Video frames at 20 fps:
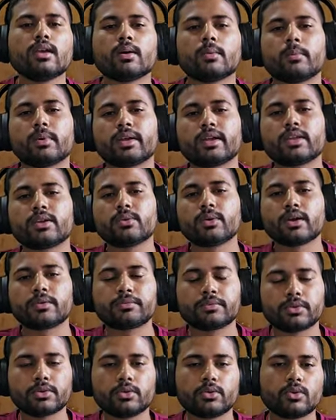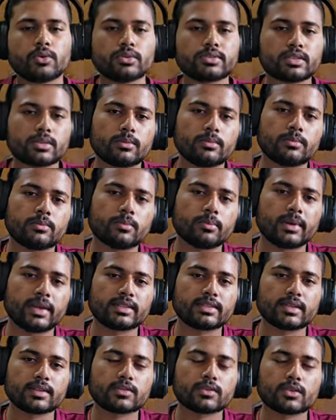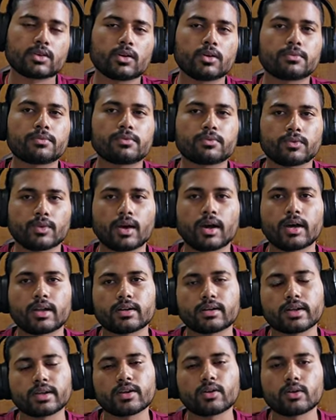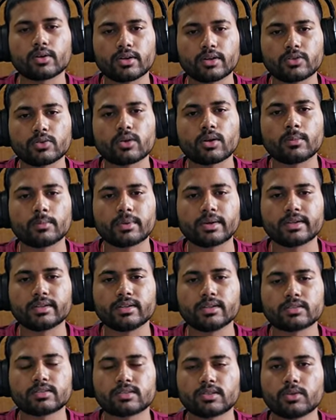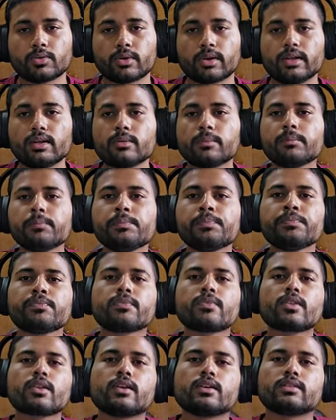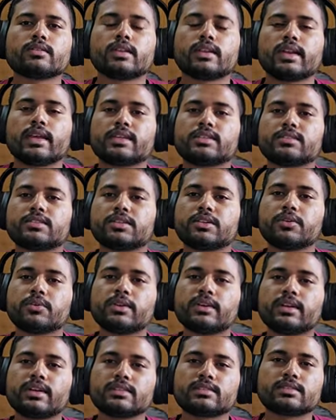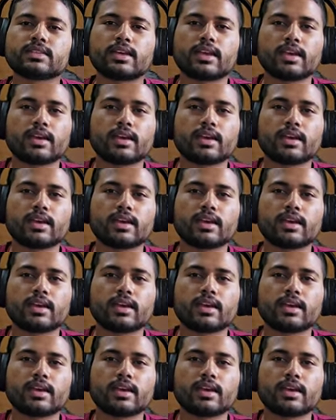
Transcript: but you have to know some basics of R in order to complete this unit. The next unit is